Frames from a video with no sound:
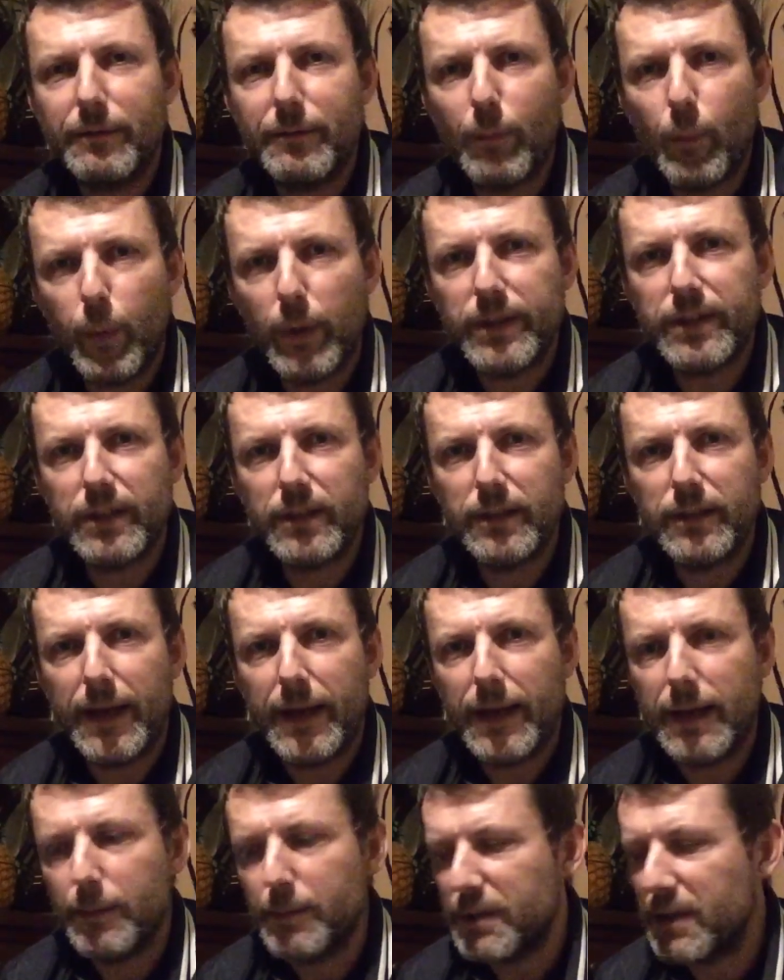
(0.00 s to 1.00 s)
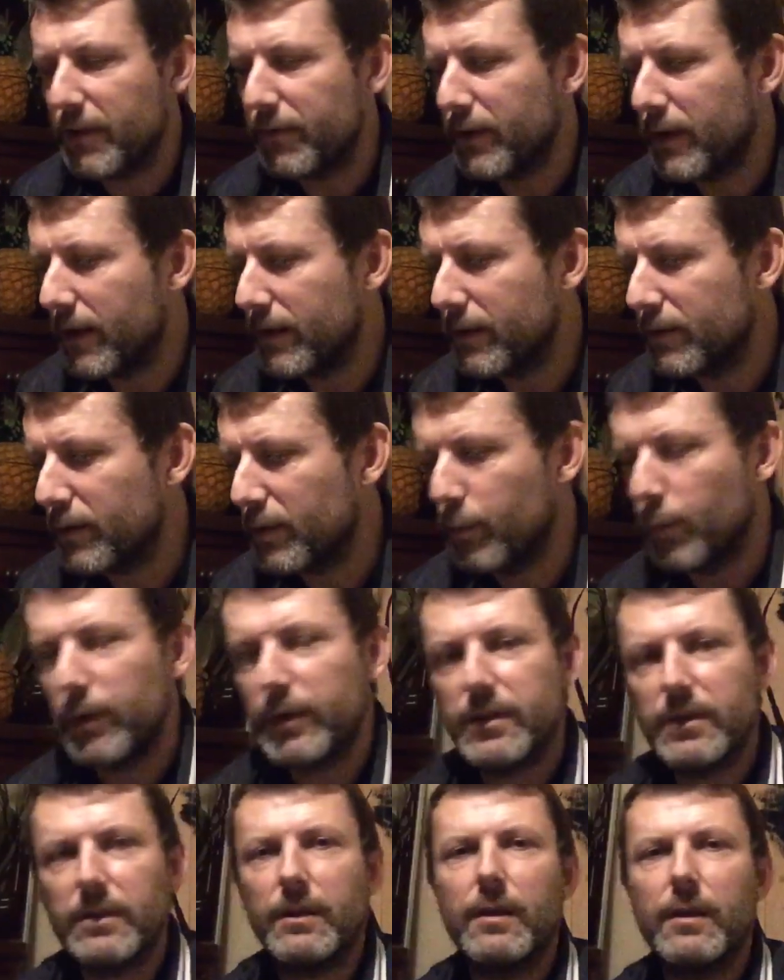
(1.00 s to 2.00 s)
witty names, haven't they? Some
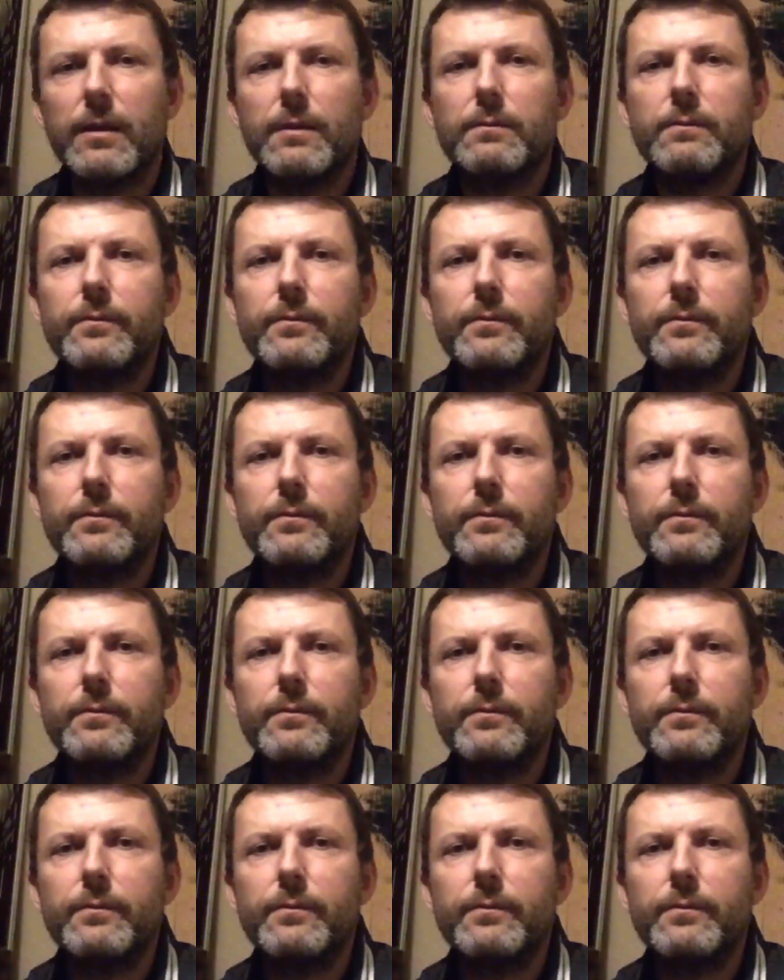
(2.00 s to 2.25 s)
witty